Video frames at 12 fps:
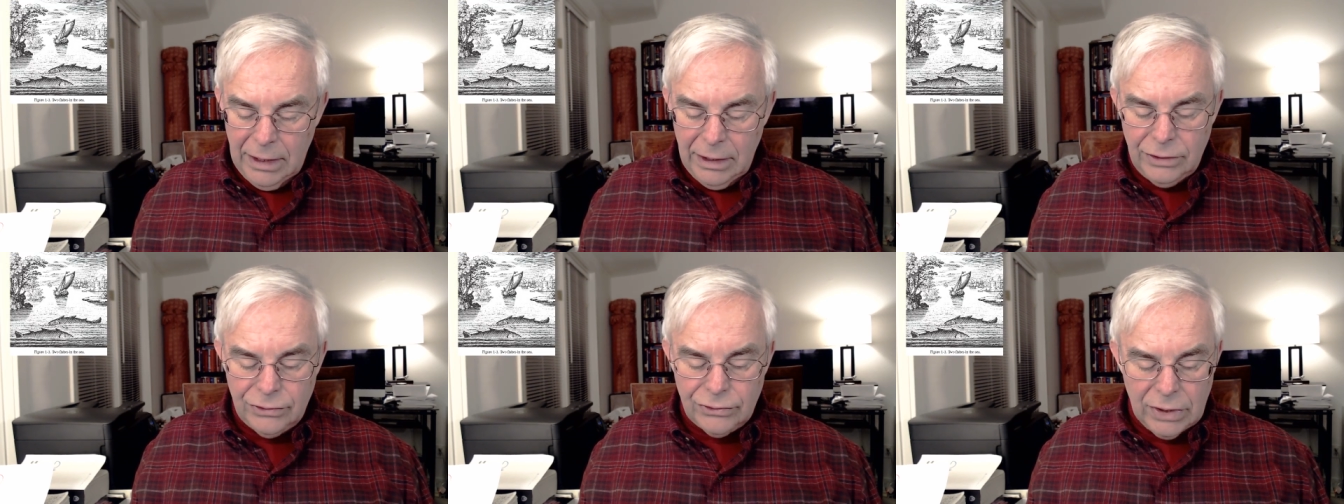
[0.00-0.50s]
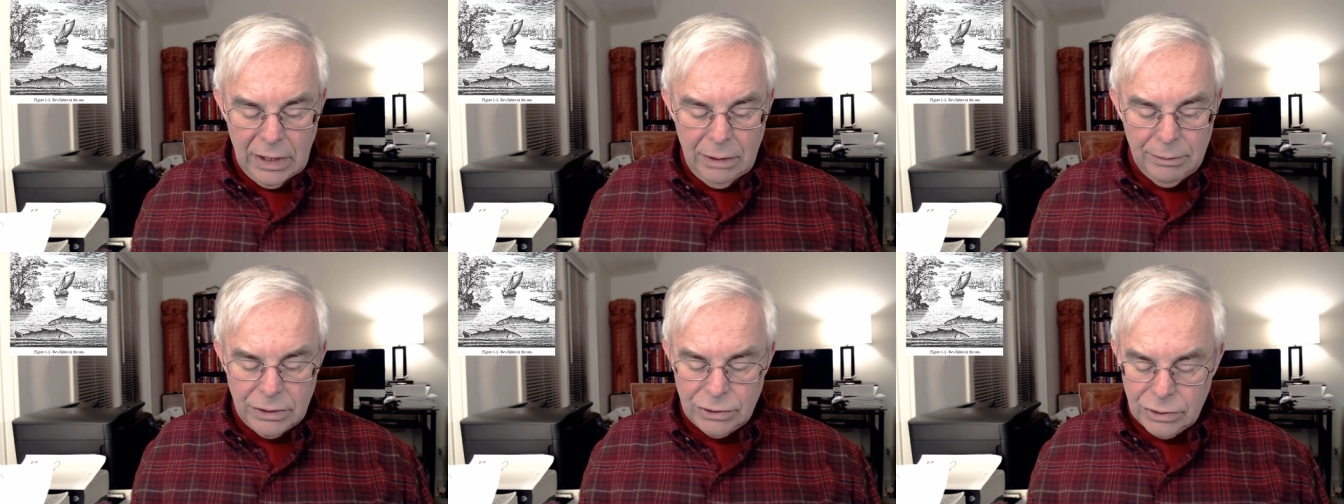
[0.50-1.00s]
is
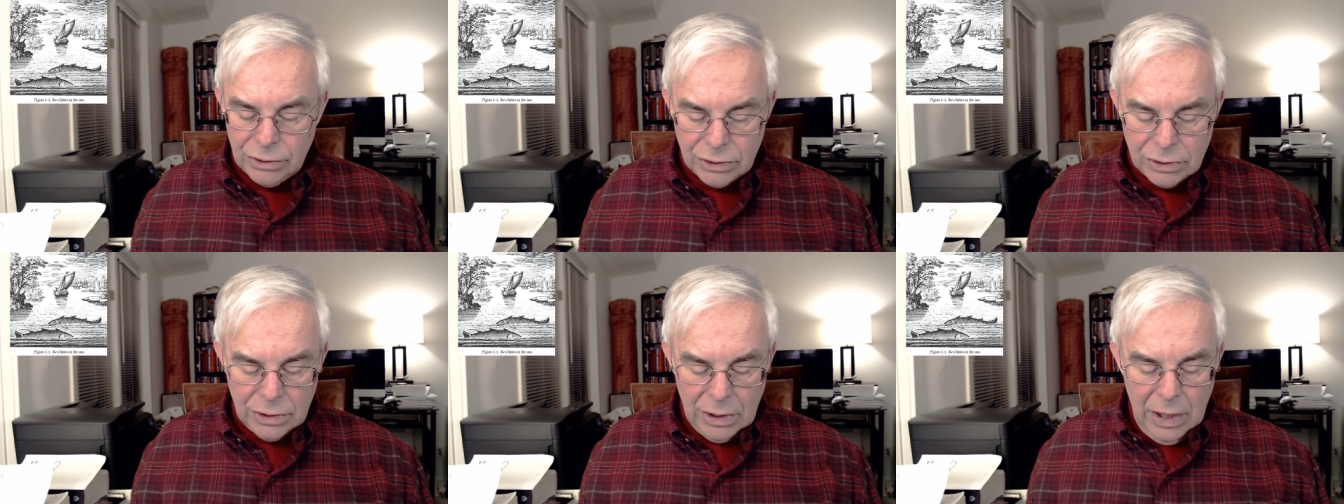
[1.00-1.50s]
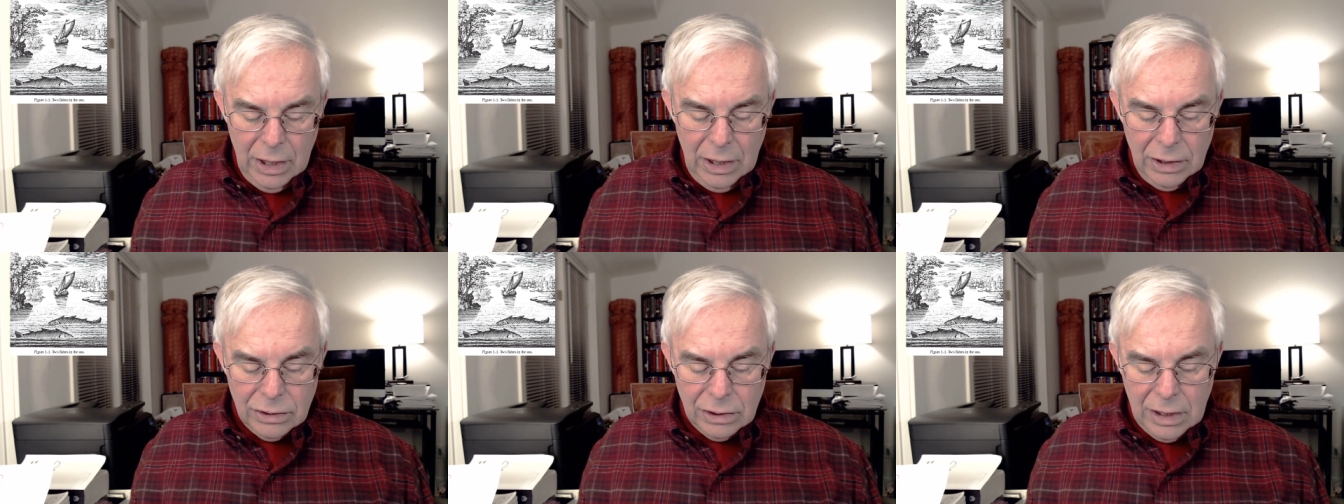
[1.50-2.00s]
images.
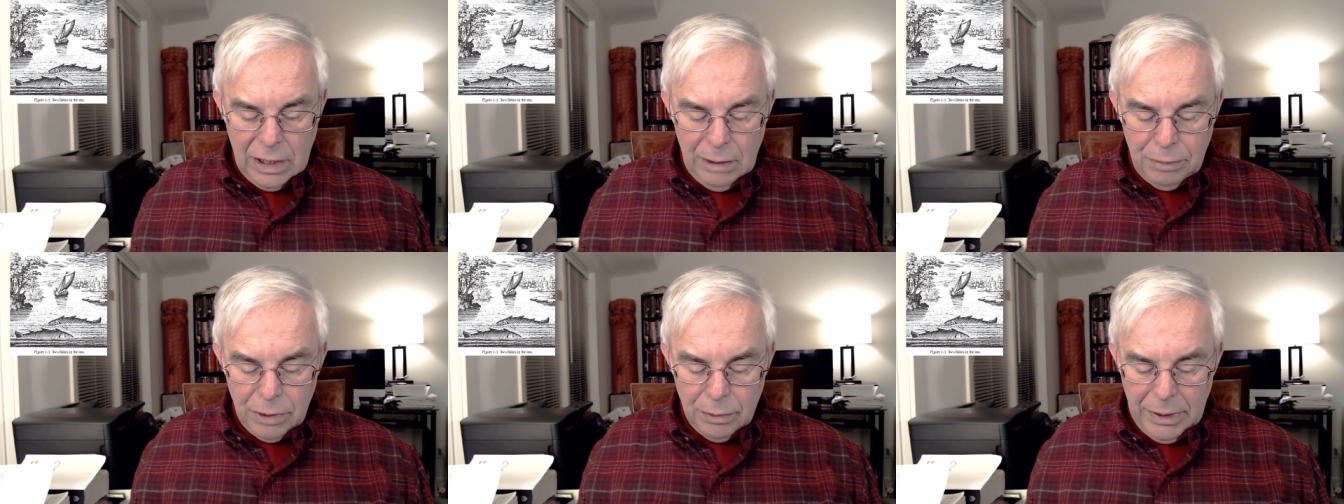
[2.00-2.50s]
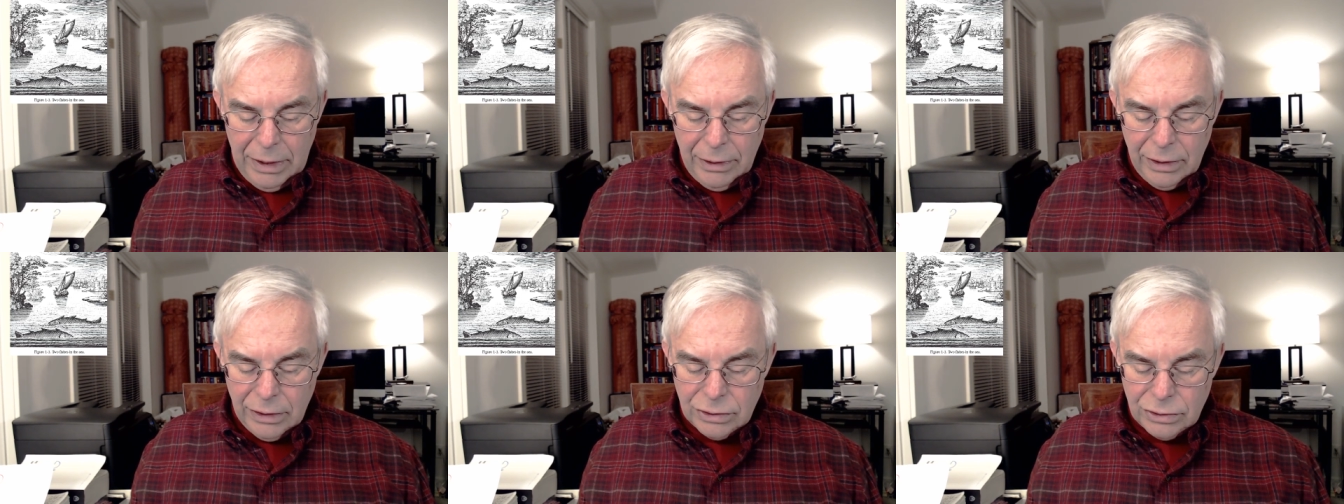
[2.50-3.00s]
To keep your
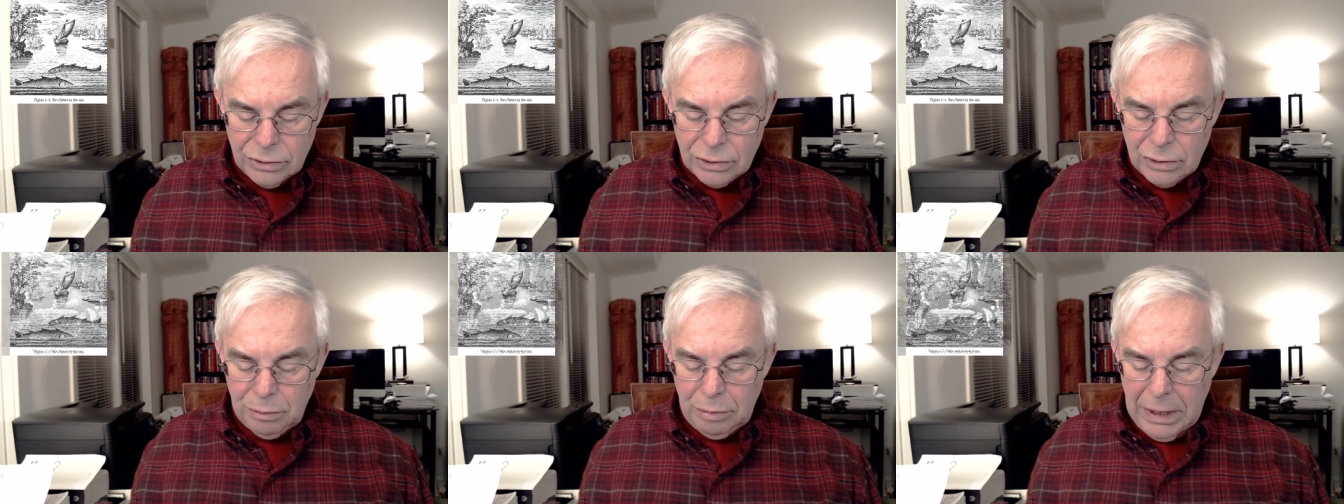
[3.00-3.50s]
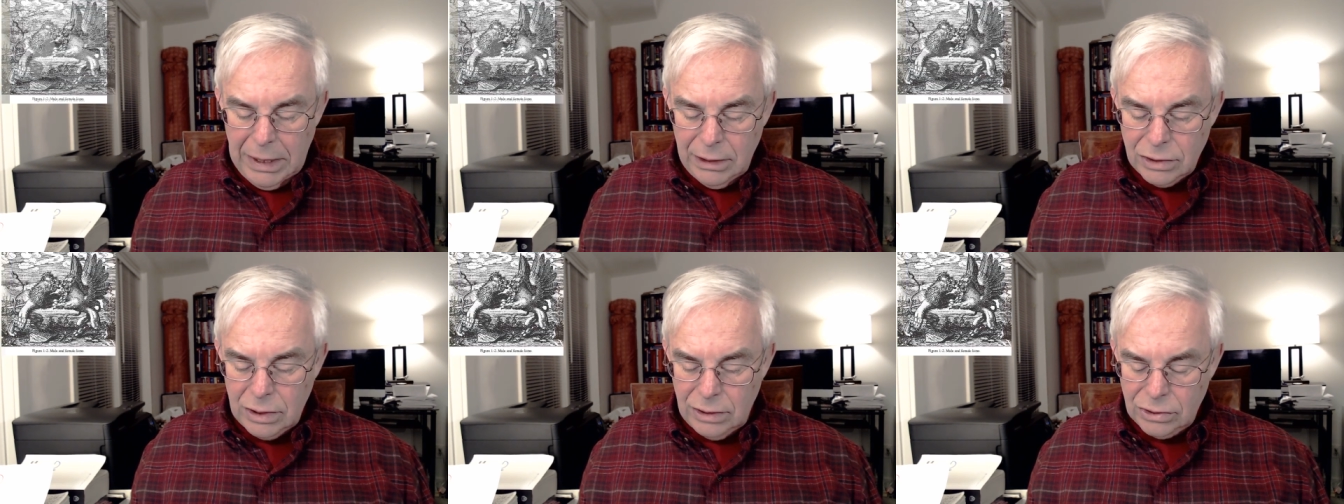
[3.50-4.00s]
bearings, you should pay
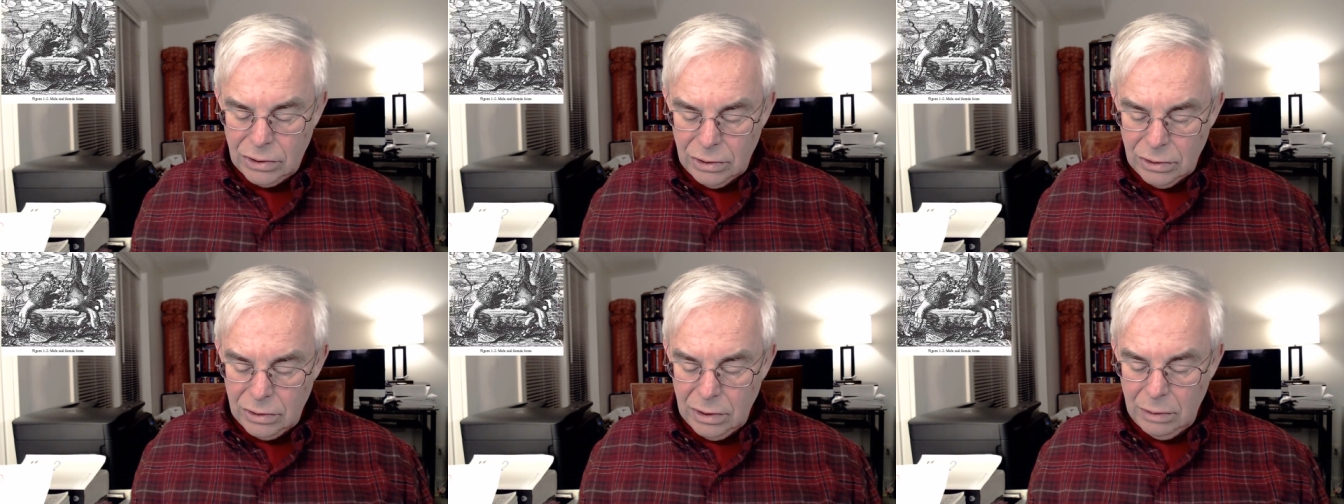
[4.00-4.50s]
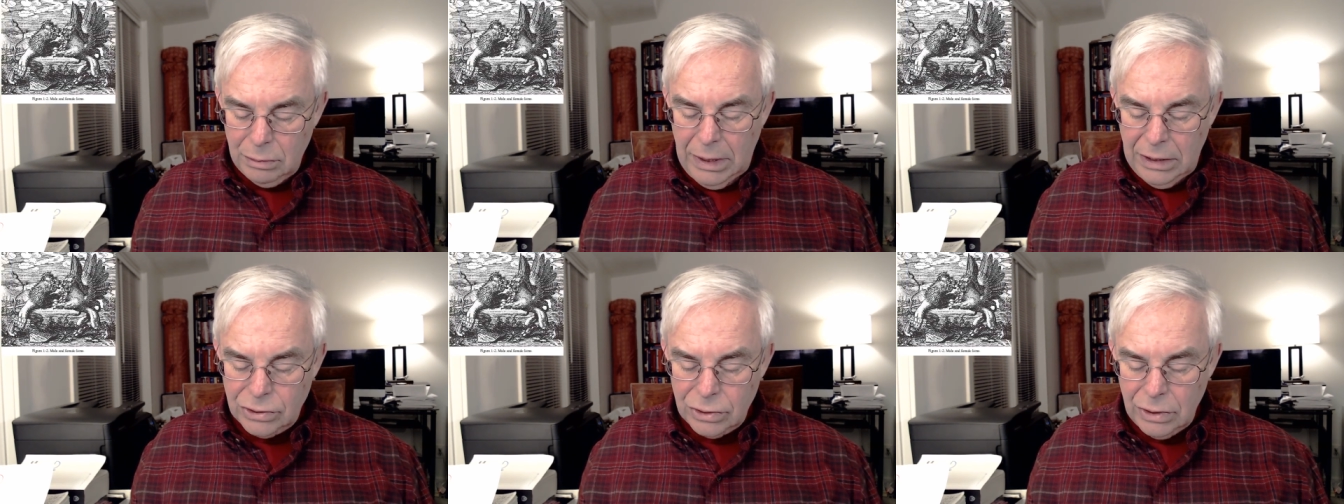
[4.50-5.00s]
attention to the
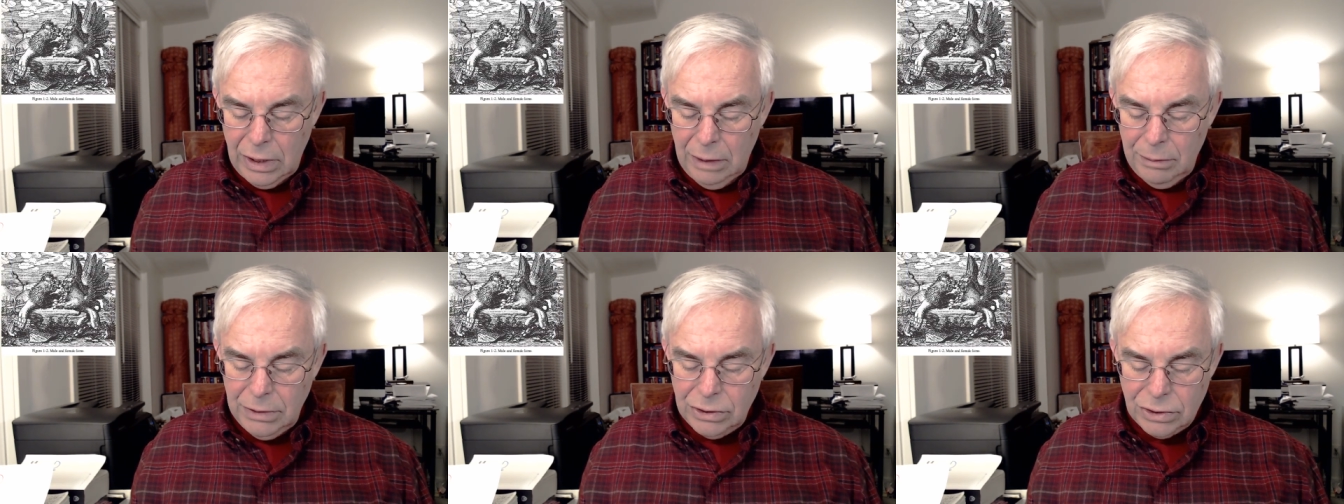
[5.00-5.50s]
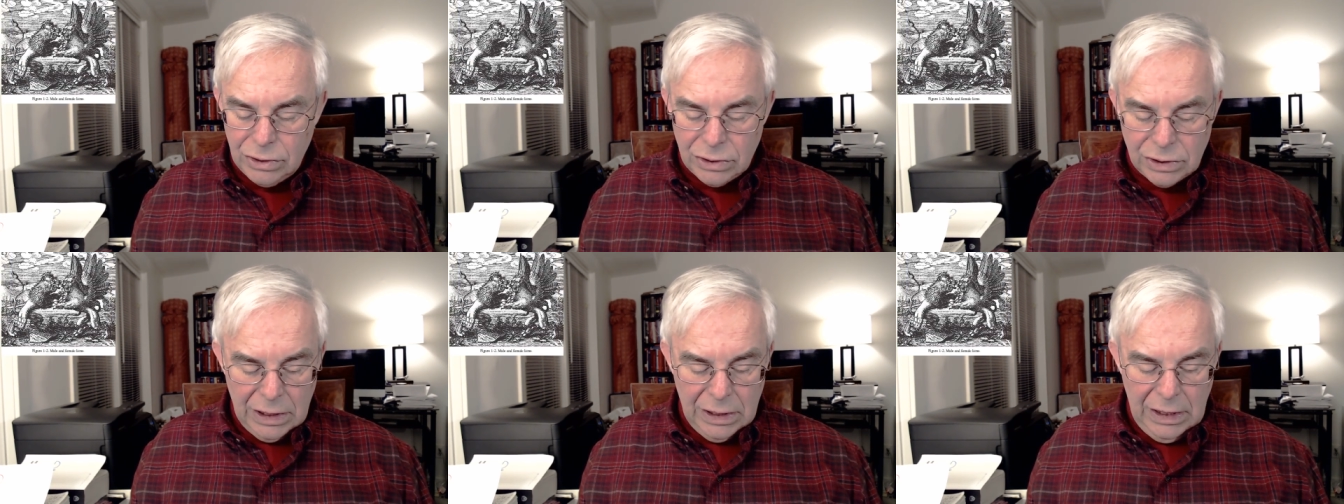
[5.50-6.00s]
major
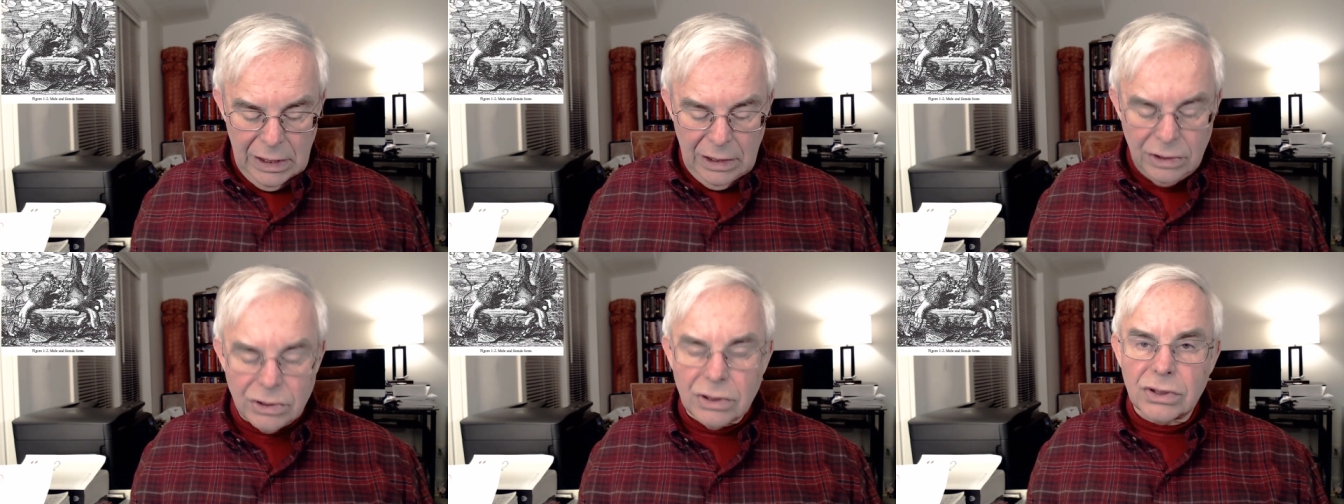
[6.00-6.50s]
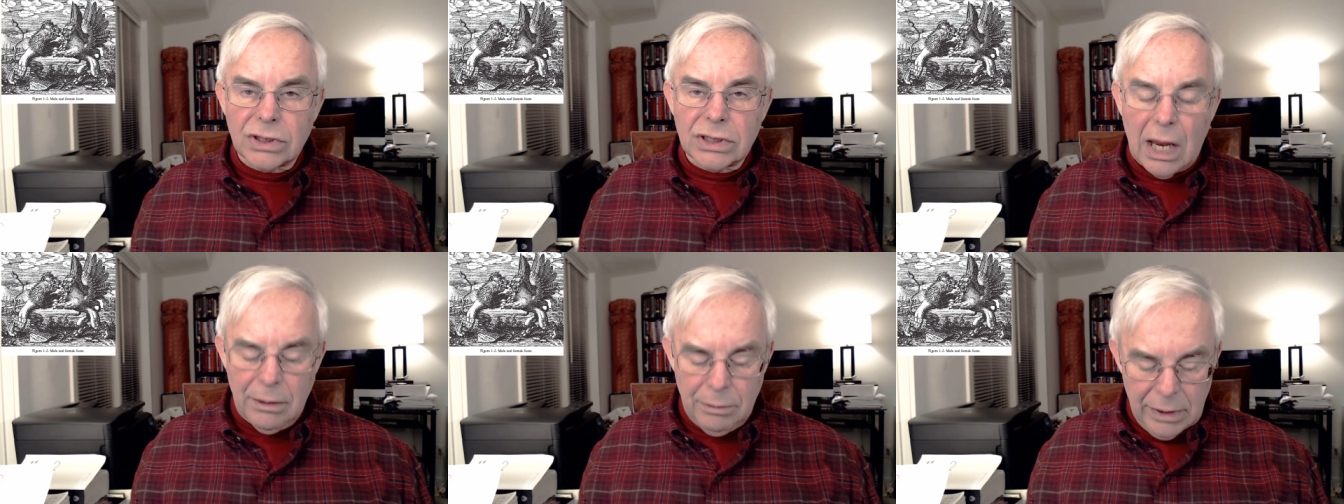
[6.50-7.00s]
images in each
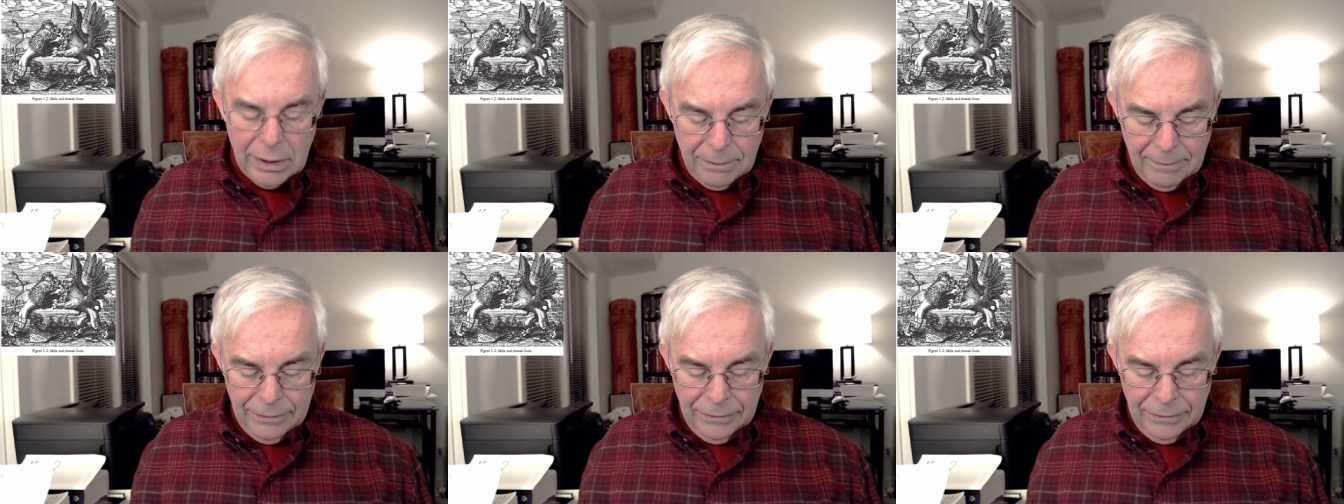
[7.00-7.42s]
assignment.